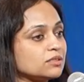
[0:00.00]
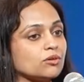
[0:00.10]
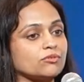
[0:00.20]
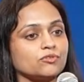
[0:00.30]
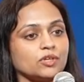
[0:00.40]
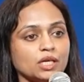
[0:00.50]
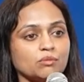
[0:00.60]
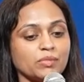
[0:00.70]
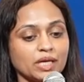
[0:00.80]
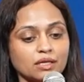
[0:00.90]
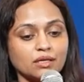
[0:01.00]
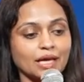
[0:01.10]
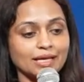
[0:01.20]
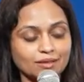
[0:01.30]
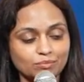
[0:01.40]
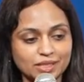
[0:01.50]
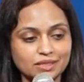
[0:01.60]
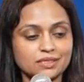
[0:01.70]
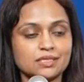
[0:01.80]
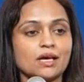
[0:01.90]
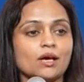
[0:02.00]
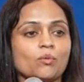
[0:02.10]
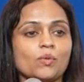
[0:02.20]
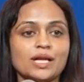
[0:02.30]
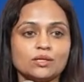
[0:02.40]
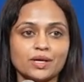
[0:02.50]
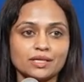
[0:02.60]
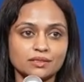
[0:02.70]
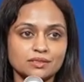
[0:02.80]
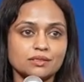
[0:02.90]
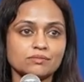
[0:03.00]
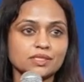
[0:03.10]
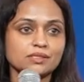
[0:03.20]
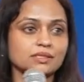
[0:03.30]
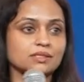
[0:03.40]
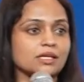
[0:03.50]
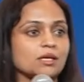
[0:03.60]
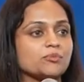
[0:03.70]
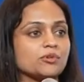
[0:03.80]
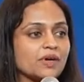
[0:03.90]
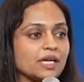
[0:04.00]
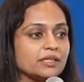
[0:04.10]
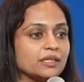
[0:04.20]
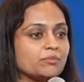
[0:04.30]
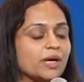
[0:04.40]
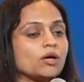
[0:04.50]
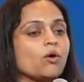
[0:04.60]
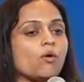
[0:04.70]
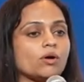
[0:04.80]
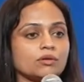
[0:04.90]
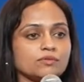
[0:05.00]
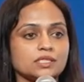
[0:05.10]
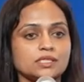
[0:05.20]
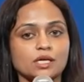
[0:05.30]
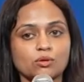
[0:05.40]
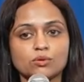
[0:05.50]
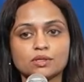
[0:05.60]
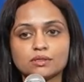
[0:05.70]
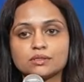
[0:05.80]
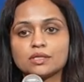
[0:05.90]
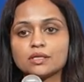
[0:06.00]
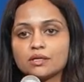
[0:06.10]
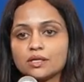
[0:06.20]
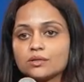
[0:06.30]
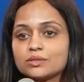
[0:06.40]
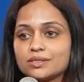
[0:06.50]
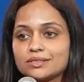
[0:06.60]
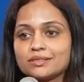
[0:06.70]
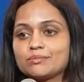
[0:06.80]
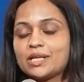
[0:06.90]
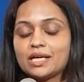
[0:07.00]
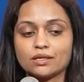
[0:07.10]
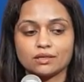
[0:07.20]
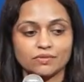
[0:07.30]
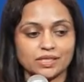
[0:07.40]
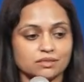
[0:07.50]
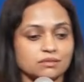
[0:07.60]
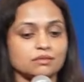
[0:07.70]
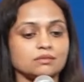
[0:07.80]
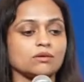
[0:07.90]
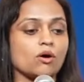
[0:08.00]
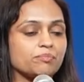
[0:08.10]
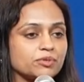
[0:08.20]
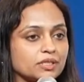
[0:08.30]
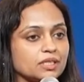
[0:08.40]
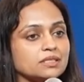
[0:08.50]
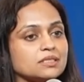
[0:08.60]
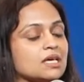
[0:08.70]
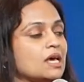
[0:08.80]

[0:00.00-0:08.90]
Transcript: of three main elements: value-added services that are provided by all of the stakeholders in the ecosystem, like investors, corporates,